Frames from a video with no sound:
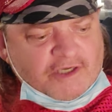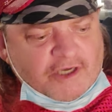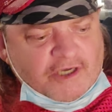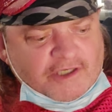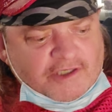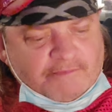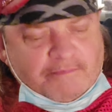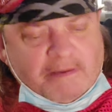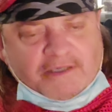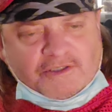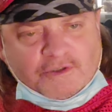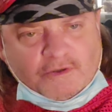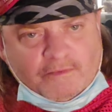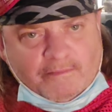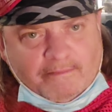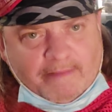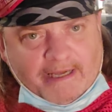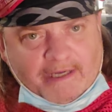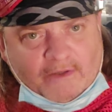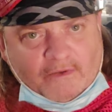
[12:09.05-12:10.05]
special
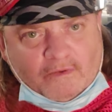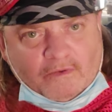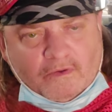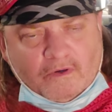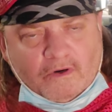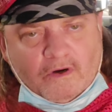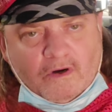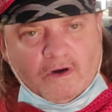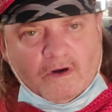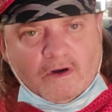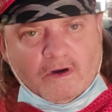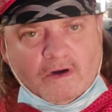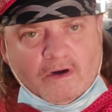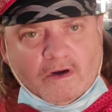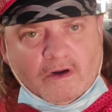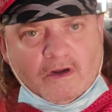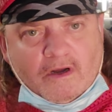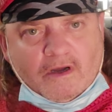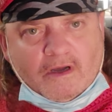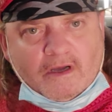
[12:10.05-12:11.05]
metal.
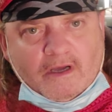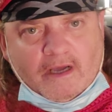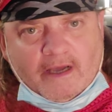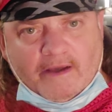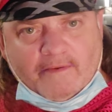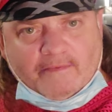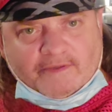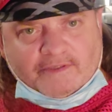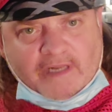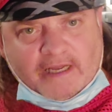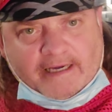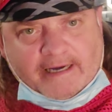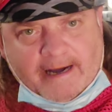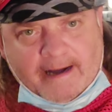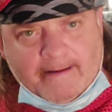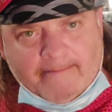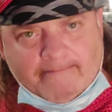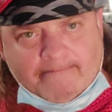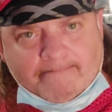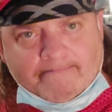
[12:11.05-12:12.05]
It was like a